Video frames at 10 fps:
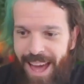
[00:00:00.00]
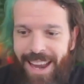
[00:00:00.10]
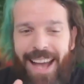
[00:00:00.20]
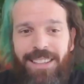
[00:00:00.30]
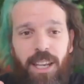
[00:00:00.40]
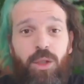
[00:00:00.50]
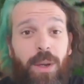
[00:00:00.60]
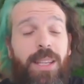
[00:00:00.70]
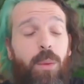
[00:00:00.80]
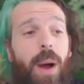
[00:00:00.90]
that ad does
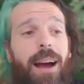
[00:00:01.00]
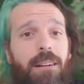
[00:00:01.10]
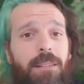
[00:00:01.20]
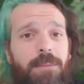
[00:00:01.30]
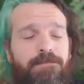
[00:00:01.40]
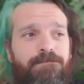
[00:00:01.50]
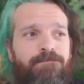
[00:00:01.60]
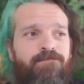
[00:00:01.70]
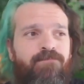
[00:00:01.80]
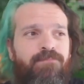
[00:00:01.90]
really well
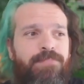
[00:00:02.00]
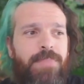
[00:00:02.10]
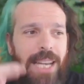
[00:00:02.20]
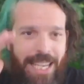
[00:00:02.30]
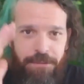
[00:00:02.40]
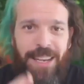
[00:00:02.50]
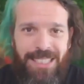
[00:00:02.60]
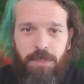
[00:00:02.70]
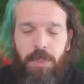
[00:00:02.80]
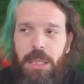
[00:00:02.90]
in
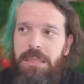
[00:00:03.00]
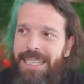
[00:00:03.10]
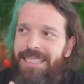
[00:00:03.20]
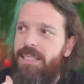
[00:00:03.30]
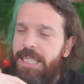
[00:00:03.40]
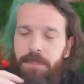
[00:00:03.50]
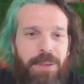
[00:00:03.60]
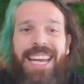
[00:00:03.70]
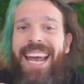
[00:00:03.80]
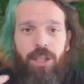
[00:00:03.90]
Facebook. Like the
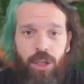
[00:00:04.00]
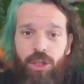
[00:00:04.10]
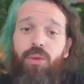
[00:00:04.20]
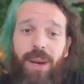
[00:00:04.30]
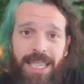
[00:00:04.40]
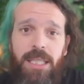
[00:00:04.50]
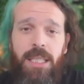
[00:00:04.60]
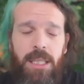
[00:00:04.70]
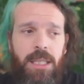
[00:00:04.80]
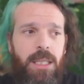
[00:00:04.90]
CPA looks great.
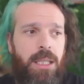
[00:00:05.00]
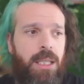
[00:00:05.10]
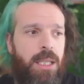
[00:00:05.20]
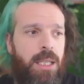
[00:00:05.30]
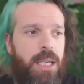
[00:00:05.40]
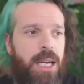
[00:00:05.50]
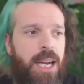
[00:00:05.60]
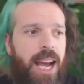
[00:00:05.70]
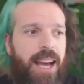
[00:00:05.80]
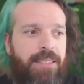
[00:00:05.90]

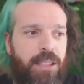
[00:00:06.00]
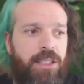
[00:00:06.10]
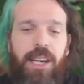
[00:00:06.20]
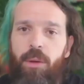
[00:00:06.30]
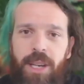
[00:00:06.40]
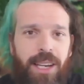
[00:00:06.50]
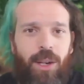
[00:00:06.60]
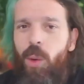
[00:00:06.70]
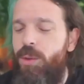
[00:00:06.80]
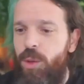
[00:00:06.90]
And then say, okay,
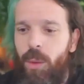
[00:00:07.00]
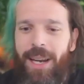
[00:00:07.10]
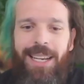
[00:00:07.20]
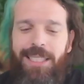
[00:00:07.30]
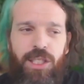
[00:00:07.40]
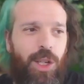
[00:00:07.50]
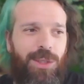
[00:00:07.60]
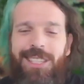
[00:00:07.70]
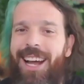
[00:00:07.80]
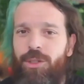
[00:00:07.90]
cool. So what I need to
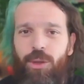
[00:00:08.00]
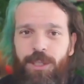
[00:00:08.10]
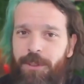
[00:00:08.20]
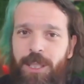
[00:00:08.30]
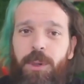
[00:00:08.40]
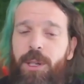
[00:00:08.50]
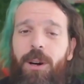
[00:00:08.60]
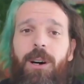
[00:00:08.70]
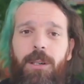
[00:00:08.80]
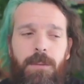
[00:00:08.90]
do is not trust Facebook at
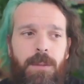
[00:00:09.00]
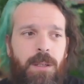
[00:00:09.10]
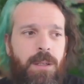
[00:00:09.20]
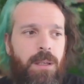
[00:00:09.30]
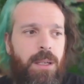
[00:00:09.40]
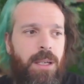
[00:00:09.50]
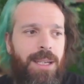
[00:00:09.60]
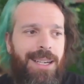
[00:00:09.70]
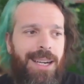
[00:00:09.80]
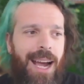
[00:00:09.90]
all.
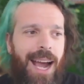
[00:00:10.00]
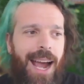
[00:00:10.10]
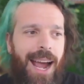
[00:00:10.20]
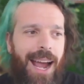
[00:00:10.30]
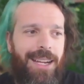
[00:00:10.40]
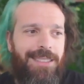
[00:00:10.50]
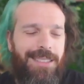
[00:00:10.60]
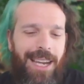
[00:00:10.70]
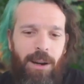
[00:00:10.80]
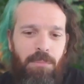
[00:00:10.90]

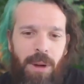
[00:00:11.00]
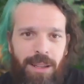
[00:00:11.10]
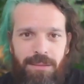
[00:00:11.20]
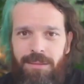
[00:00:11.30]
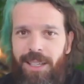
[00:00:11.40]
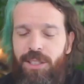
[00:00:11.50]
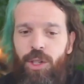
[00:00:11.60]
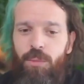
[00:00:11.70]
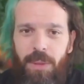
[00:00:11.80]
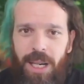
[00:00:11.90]
And in a month, in
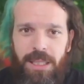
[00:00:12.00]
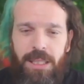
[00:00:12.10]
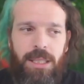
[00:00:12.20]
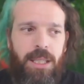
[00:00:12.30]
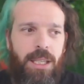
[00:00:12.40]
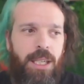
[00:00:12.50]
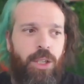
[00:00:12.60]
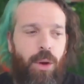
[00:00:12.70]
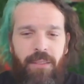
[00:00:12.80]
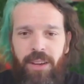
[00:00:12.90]
2 months,
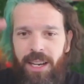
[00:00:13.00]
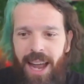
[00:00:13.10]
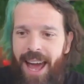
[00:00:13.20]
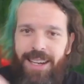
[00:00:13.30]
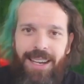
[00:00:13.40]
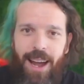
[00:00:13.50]
you have an ad